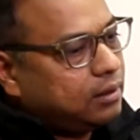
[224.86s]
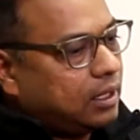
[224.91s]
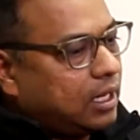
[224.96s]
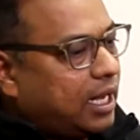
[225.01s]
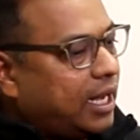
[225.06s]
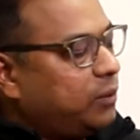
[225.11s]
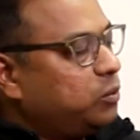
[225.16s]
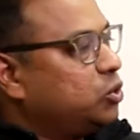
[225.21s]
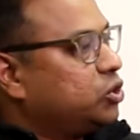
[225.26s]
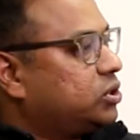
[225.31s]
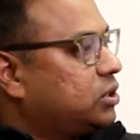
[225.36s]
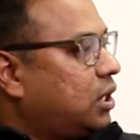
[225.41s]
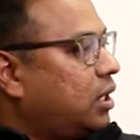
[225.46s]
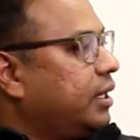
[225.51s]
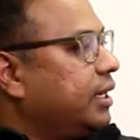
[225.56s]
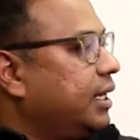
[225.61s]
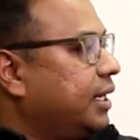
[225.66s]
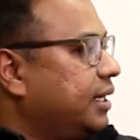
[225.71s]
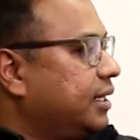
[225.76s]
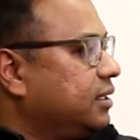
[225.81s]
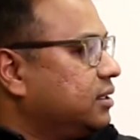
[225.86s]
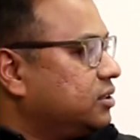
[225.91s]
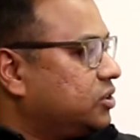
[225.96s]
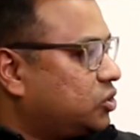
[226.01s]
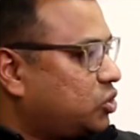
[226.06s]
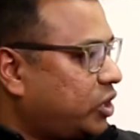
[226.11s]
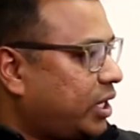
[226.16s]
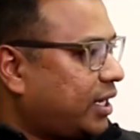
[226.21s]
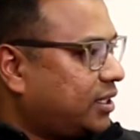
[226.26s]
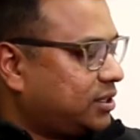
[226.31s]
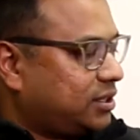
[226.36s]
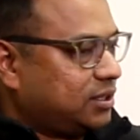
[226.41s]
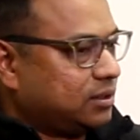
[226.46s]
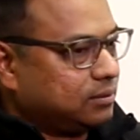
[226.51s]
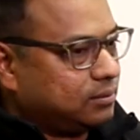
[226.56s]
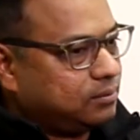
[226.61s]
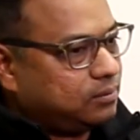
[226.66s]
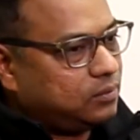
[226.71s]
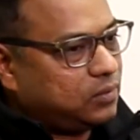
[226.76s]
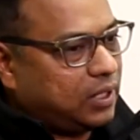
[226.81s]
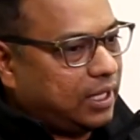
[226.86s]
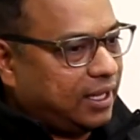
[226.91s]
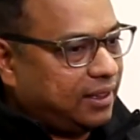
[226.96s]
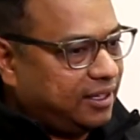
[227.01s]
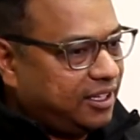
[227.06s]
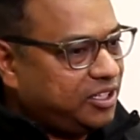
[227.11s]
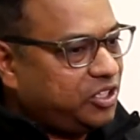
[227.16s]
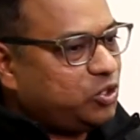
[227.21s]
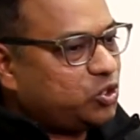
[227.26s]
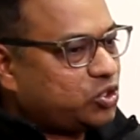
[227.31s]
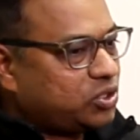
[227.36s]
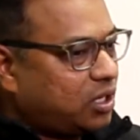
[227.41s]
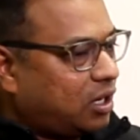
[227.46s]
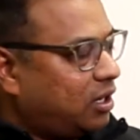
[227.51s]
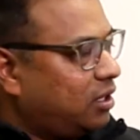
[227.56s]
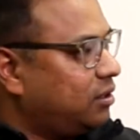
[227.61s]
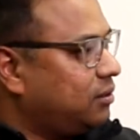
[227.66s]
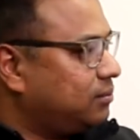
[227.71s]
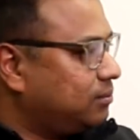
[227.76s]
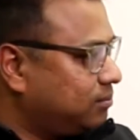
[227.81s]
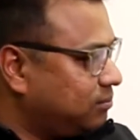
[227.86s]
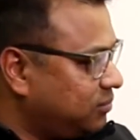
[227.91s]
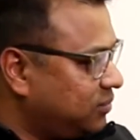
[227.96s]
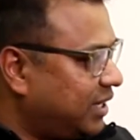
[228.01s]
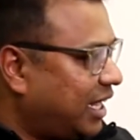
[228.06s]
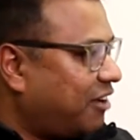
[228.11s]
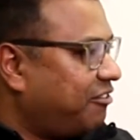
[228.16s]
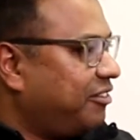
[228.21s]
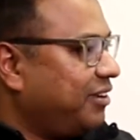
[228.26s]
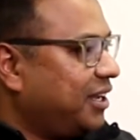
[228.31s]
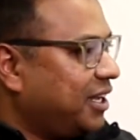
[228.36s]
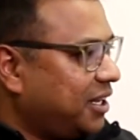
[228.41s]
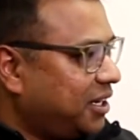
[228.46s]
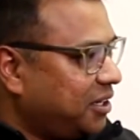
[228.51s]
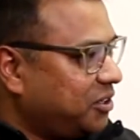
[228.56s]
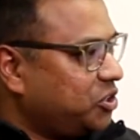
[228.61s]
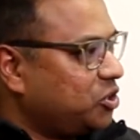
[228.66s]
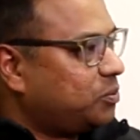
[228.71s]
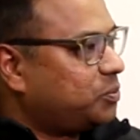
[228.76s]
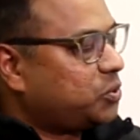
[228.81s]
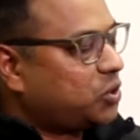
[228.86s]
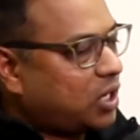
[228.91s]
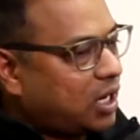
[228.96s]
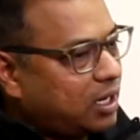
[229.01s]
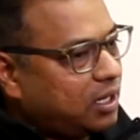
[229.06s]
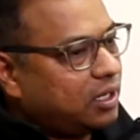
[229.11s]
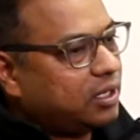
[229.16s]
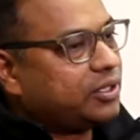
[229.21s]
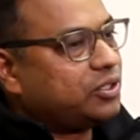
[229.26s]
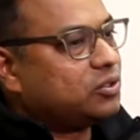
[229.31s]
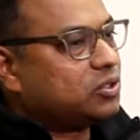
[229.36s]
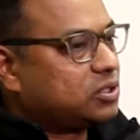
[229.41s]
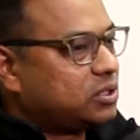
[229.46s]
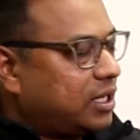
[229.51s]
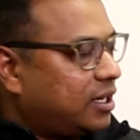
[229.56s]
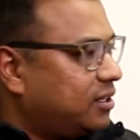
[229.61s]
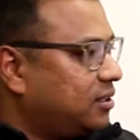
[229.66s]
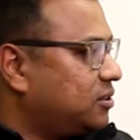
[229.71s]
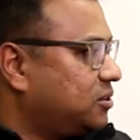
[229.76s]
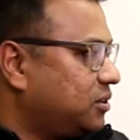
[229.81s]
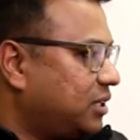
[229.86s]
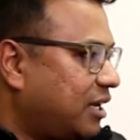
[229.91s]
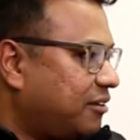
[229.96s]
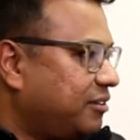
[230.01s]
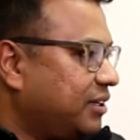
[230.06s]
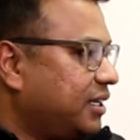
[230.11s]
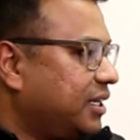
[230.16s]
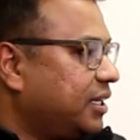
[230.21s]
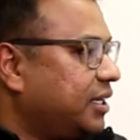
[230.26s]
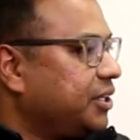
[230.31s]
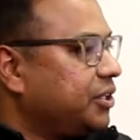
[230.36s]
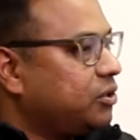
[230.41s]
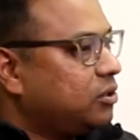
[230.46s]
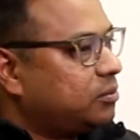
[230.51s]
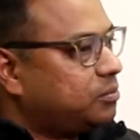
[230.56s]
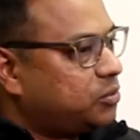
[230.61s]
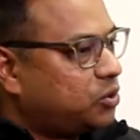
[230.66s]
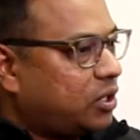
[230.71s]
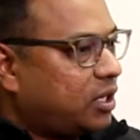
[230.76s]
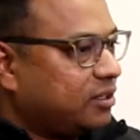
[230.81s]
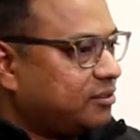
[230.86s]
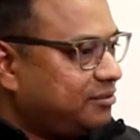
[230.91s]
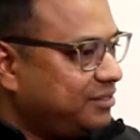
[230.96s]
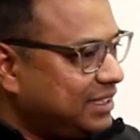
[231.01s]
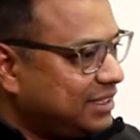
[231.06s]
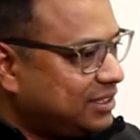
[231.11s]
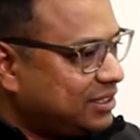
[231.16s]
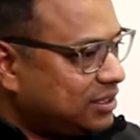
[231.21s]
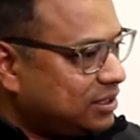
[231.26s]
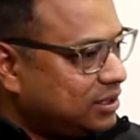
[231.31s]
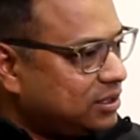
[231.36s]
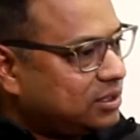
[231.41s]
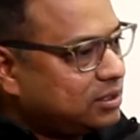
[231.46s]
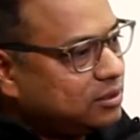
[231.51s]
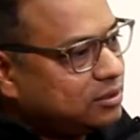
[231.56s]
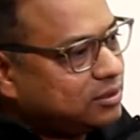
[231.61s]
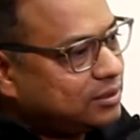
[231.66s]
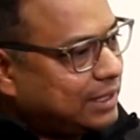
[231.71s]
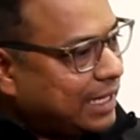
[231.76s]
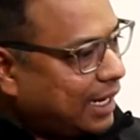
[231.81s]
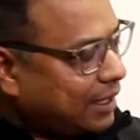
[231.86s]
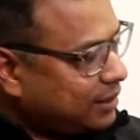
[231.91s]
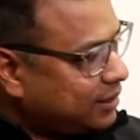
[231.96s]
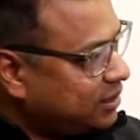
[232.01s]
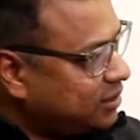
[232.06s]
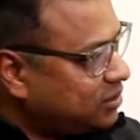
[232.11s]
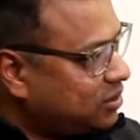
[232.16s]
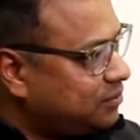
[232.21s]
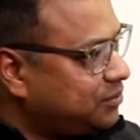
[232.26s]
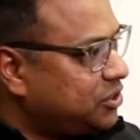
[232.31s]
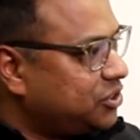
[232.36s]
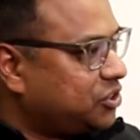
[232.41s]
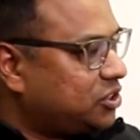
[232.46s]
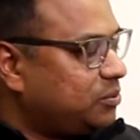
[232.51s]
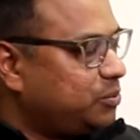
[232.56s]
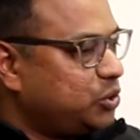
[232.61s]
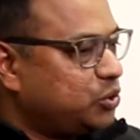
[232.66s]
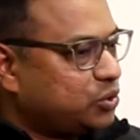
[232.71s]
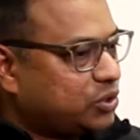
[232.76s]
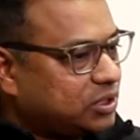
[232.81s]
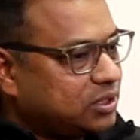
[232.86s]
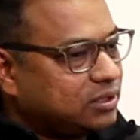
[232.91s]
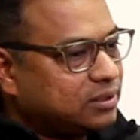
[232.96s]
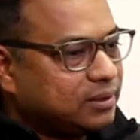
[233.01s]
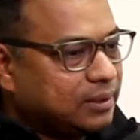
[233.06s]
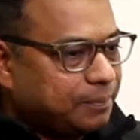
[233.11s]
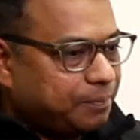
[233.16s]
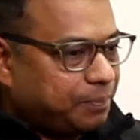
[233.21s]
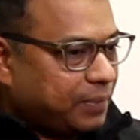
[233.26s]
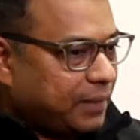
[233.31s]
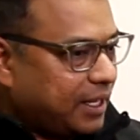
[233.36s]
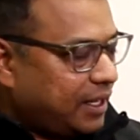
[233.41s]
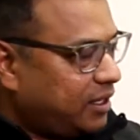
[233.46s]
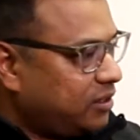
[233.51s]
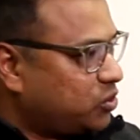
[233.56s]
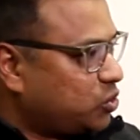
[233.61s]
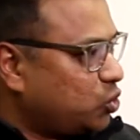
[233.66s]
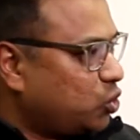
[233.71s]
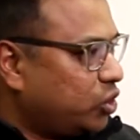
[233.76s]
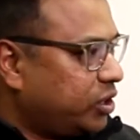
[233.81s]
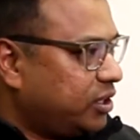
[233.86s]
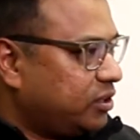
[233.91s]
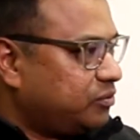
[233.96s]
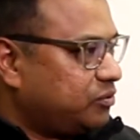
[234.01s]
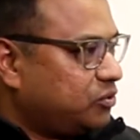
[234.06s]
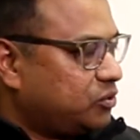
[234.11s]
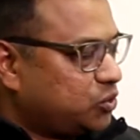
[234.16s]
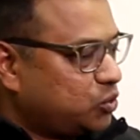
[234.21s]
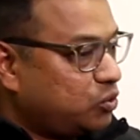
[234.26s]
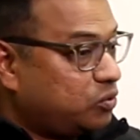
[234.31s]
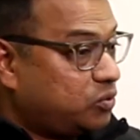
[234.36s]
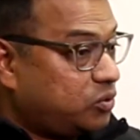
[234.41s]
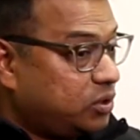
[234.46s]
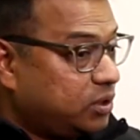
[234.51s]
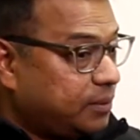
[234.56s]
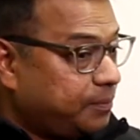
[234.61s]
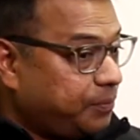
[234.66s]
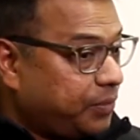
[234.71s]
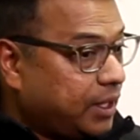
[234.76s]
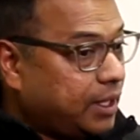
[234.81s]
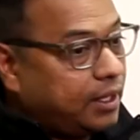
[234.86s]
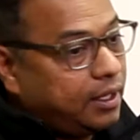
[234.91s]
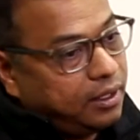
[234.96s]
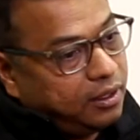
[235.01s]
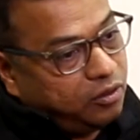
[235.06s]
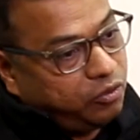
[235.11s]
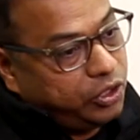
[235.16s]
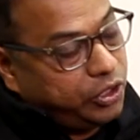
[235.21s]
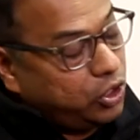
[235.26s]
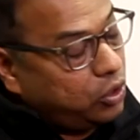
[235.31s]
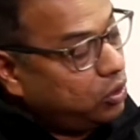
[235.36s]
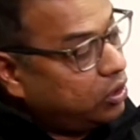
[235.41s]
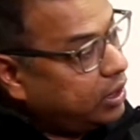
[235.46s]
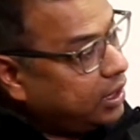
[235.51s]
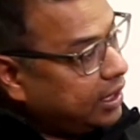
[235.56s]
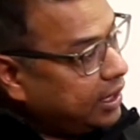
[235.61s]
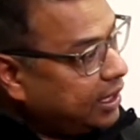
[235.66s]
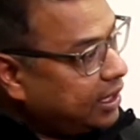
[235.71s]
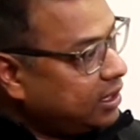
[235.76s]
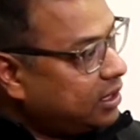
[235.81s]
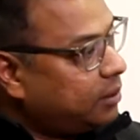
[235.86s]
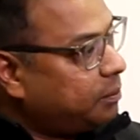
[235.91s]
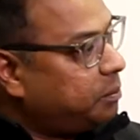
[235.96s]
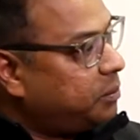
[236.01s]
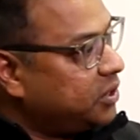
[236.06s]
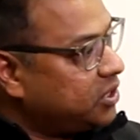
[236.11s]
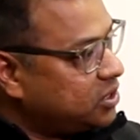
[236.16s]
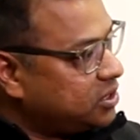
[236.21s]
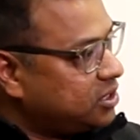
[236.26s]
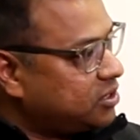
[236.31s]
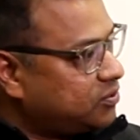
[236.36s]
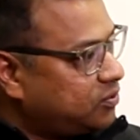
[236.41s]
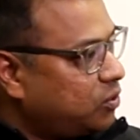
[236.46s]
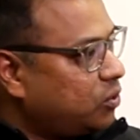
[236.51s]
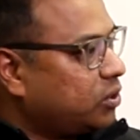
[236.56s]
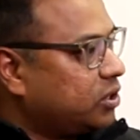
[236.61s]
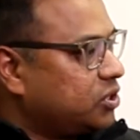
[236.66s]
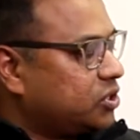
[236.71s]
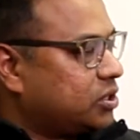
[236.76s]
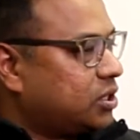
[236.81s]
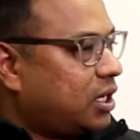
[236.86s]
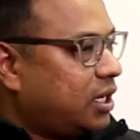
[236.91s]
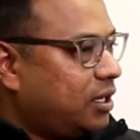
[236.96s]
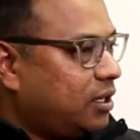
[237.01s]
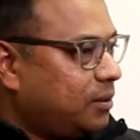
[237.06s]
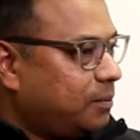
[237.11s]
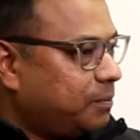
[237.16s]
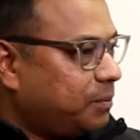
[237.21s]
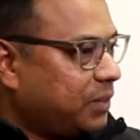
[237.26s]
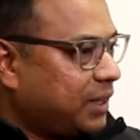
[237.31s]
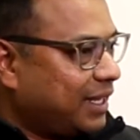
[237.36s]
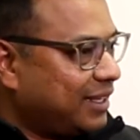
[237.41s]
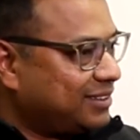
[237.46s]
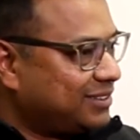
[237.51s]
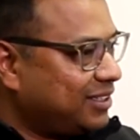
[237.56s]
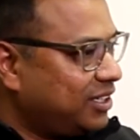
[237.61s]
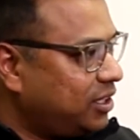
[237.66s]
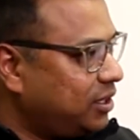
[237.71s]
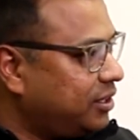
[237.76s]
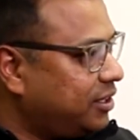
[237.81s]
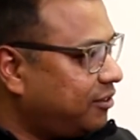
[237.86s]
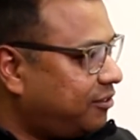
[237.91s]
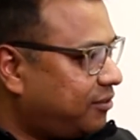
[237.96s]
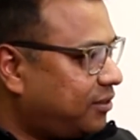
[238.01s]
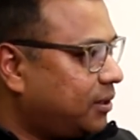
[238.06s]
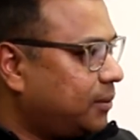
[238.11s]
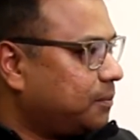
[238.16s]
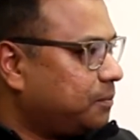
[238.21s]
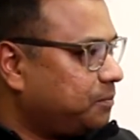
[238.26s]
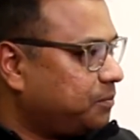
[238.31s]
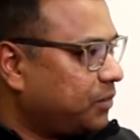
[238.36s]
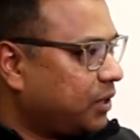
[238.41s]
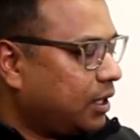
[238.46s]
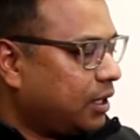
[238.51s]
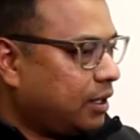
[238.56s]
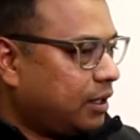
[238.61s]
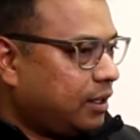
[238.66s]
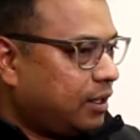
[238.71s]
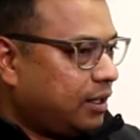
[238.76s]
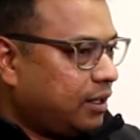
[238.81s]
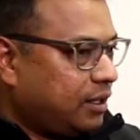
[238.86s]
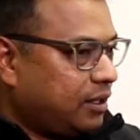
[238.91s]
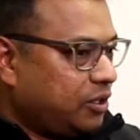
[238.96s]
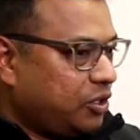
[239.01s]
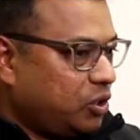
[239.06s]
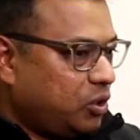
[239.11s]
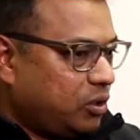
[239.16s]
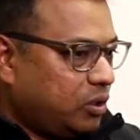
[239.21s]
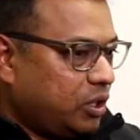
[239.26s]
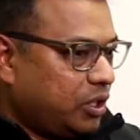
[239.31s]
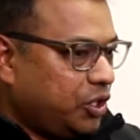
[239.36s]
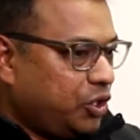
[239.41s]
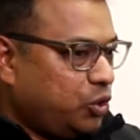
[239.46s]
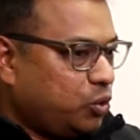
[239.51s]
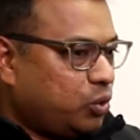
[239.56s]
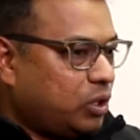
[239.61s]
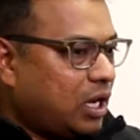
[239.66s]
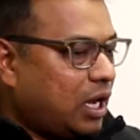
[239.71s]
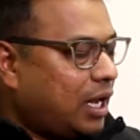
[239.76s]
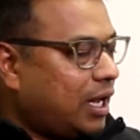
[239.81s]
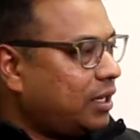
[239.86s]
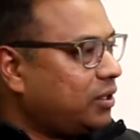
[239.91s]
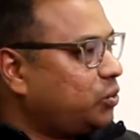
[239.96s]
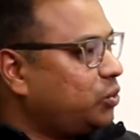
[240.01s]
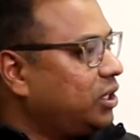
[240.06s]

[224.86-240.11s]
I will start getting this traction. And then you start navigating your product, you start navigating your product features, this tactics of distribution, and so on and so forth. When you're looking at the business focused startup, it's a little different you know, you can't